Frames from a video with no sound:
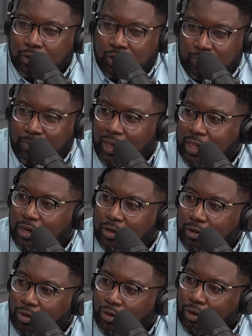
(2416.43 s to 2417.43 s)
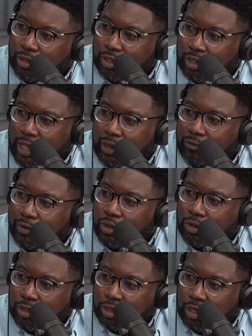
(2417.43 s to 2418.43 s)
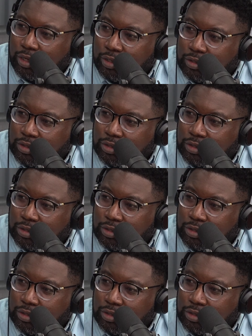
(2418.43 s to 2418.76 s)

spin or is this like real concerns.